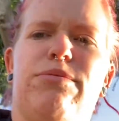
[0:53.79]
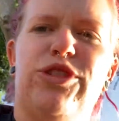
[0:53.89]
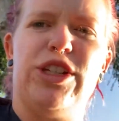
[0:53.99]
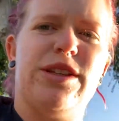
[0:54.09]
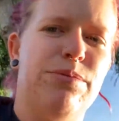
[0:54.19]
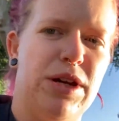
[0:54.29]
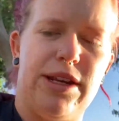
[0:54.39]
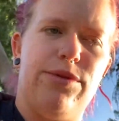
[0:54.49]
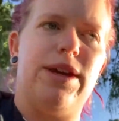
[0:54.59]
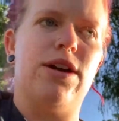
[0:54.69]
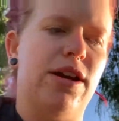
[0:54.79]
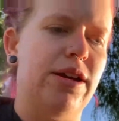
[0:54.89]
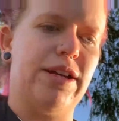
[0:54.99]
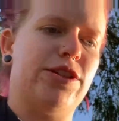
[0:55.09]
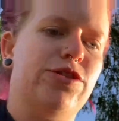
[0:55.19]
just some body weight uh,
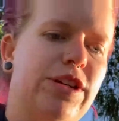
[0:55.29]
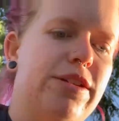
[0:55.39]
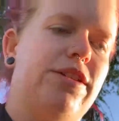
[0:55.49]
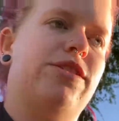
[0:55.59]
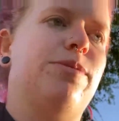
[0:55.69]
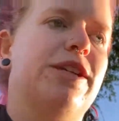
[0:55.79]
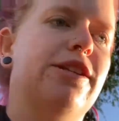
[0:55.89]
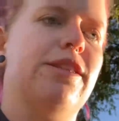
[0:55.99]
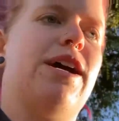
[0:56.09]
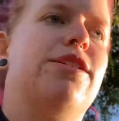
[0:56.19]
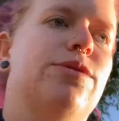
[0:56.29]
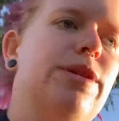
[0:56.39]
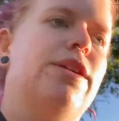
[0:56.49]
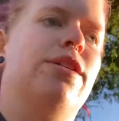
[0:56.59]
exercises because last week